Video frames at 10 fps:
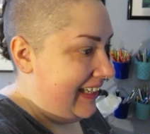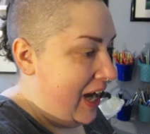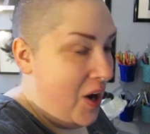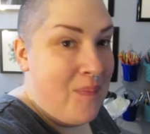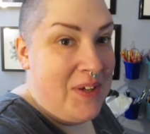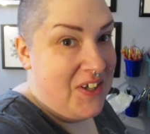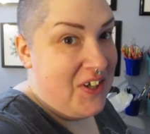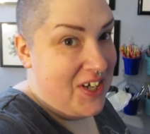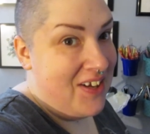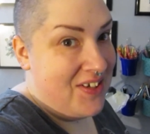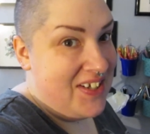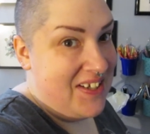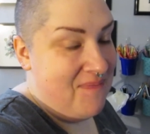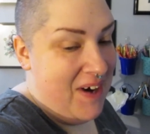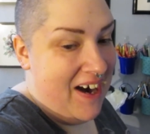I hope he took shelter
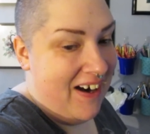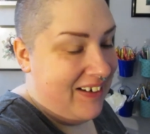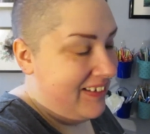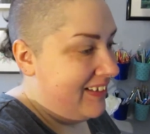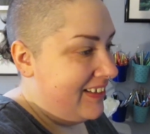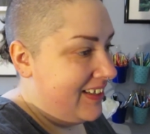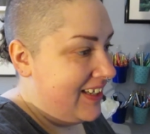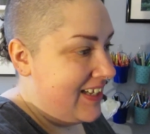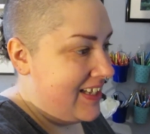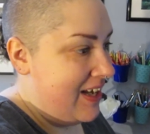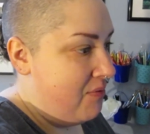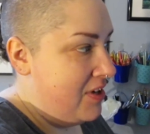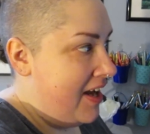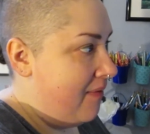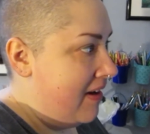somewhere, because I would
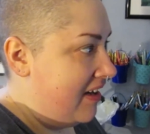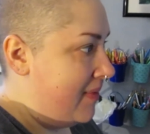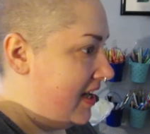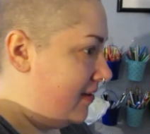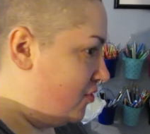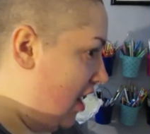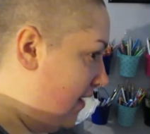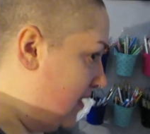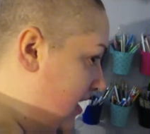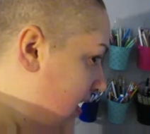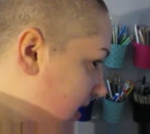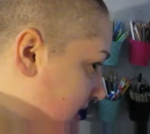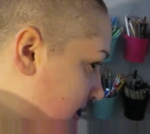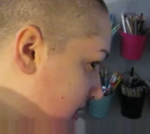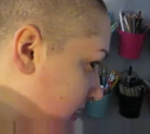not recommend him driving in
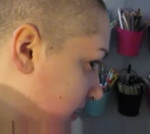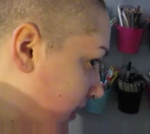this.